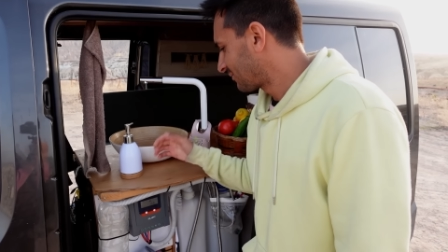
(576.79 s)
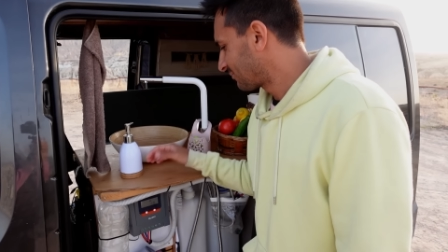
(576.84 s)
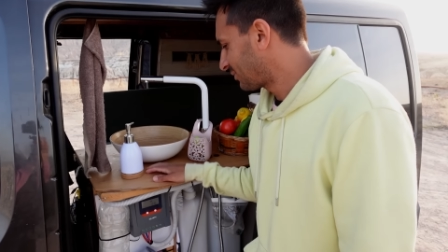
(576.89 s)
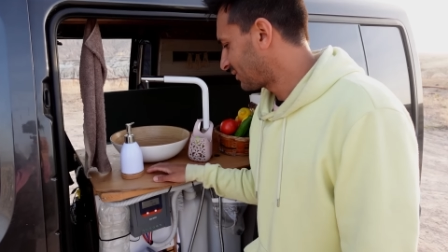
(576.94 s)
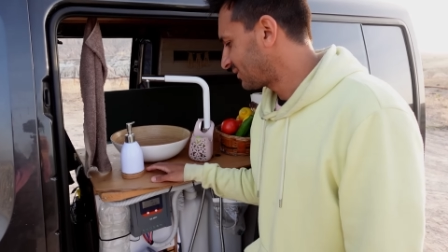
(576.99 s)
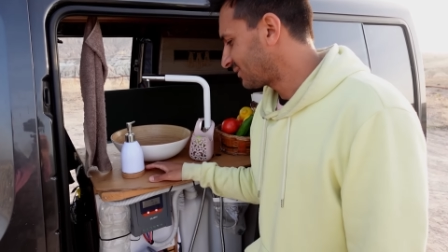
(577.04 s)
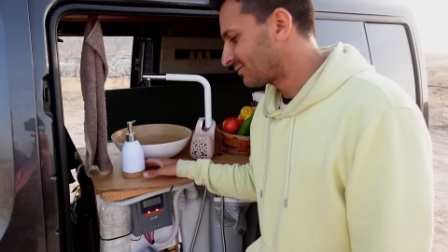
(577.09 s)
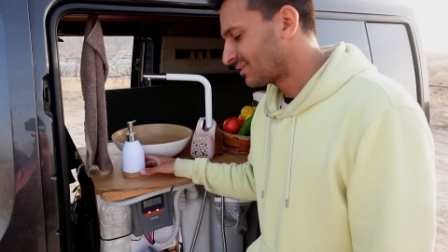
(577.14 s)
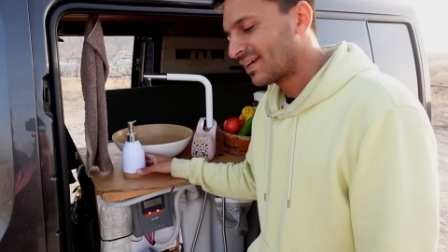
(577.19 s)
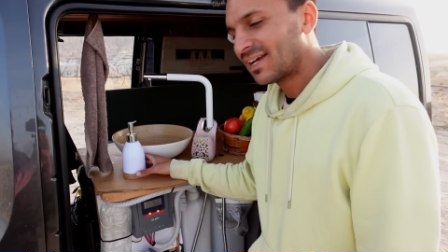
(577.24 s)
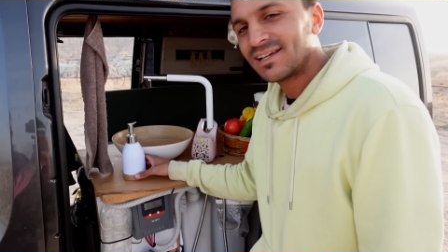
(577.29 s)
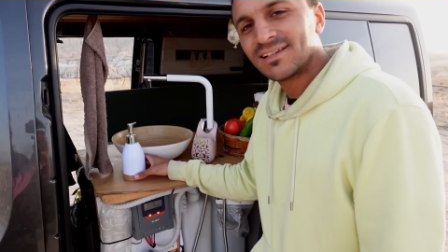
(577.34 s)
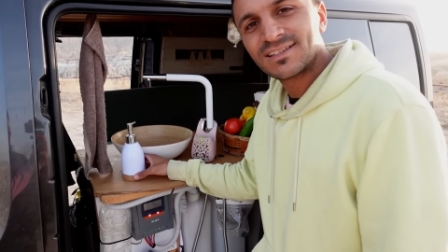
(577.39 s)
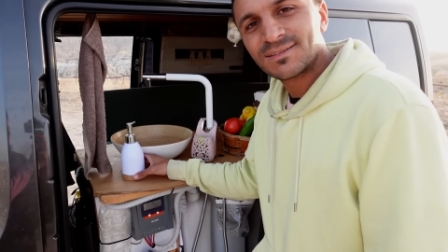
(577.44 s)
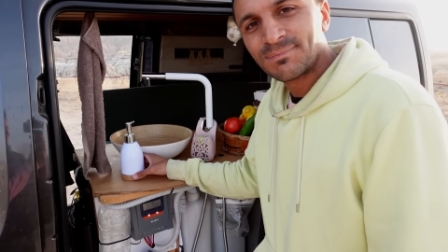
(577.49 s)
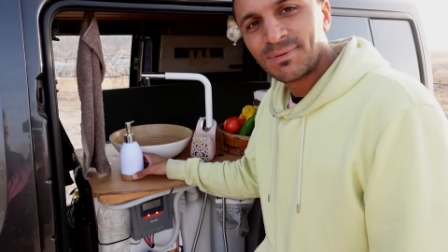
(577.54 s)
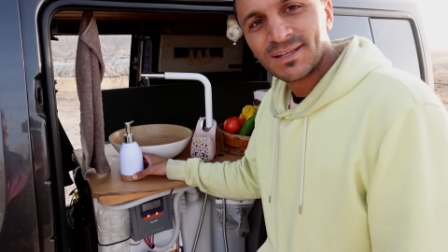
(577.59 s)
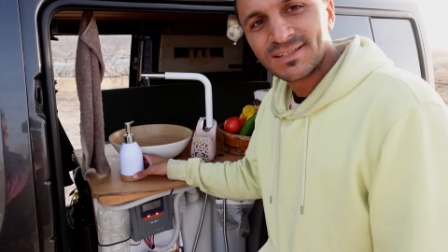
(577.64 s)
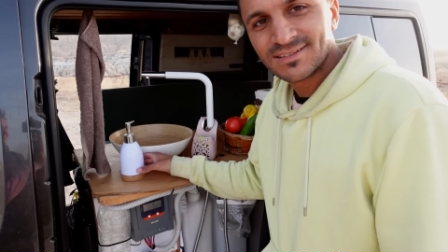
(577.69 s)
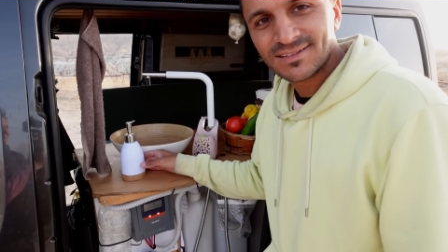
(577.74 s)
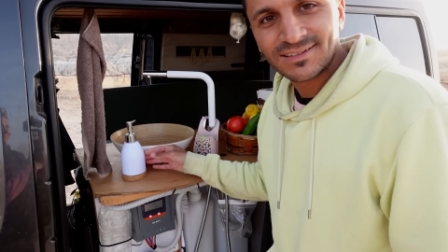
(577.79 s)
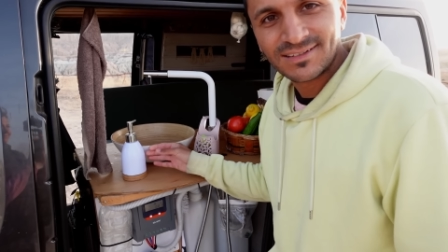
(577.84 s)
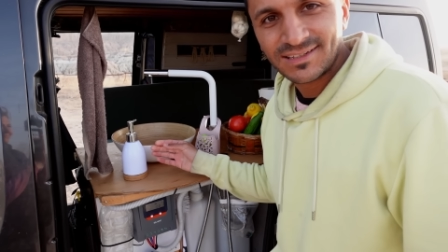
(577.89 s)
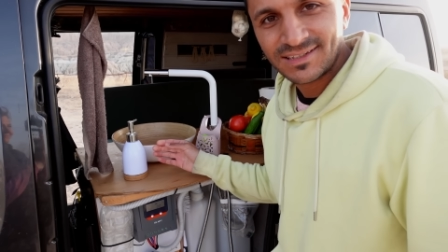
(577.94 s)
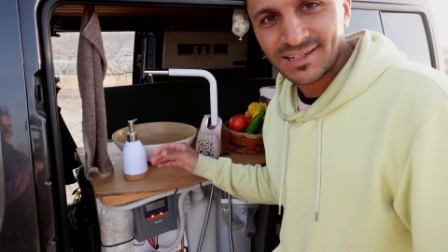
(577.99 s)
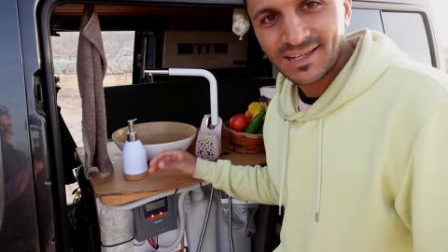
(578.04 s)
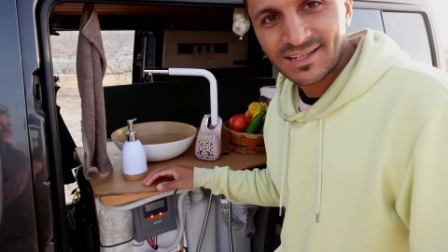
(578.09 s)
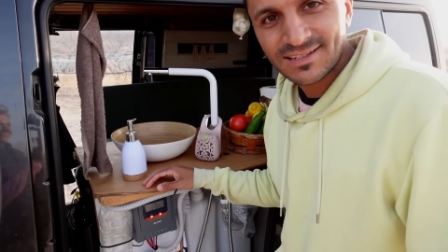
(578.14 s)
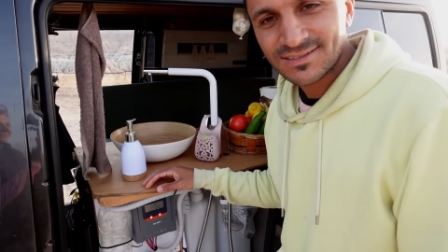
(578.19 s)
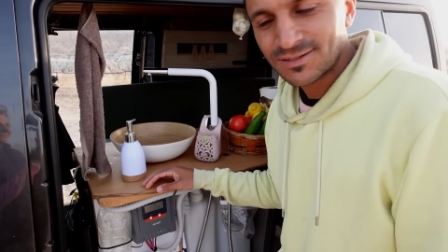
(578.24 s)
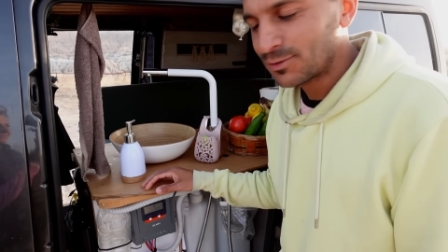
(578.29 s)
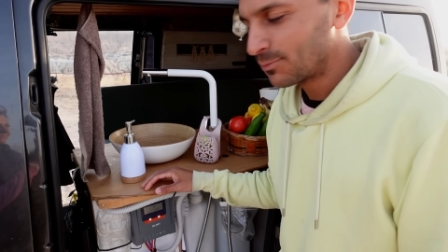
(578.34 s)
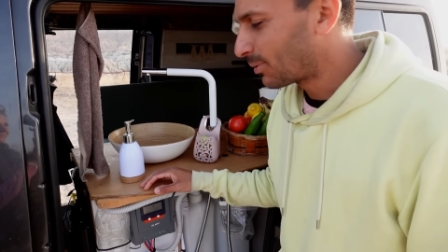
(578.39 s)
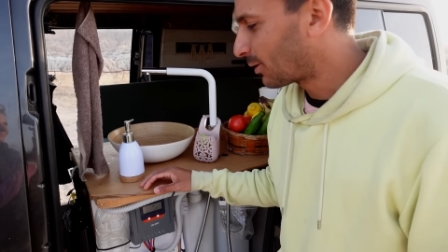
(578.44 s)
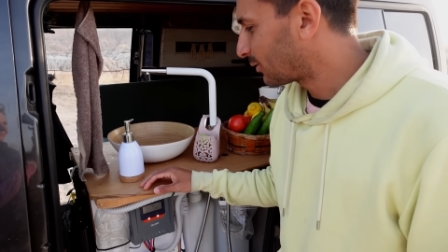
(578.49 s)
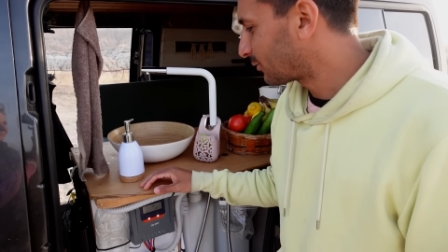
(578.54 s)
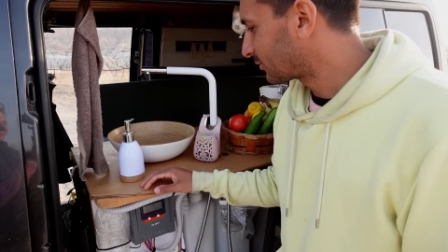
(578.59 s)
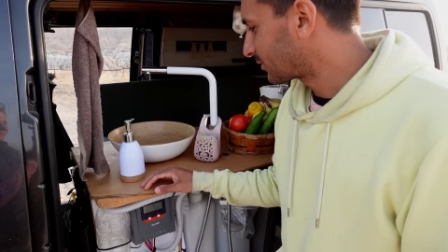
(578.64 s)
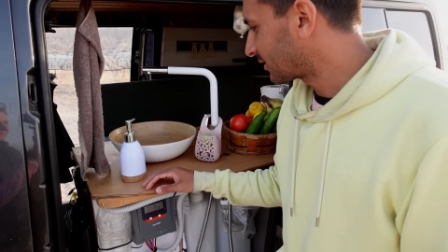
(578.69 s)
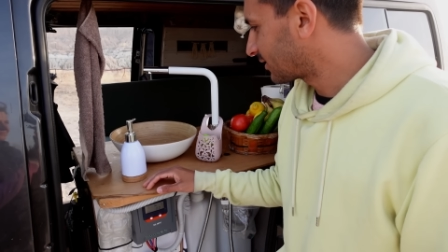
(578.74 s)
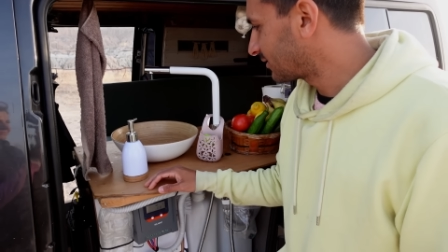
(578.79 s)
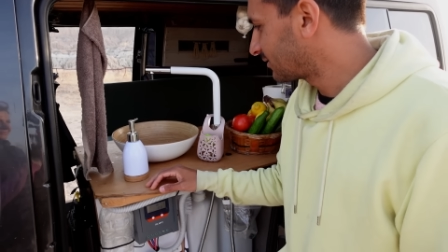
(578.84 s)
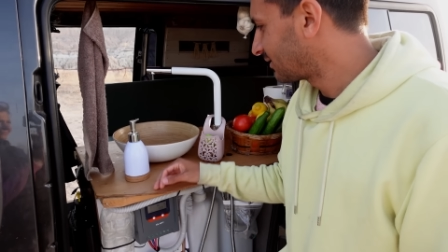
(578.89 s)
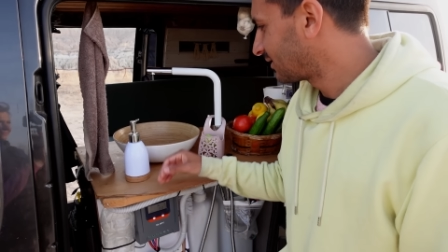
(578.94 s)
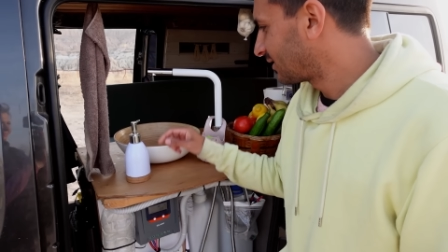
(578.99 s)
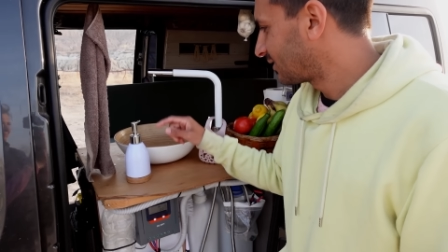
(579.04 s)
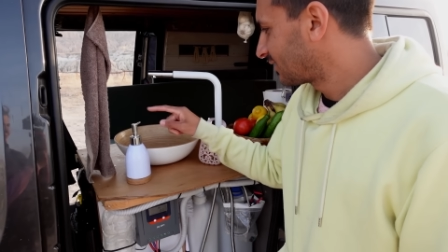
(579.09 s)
but yeah, it's basically a soap holder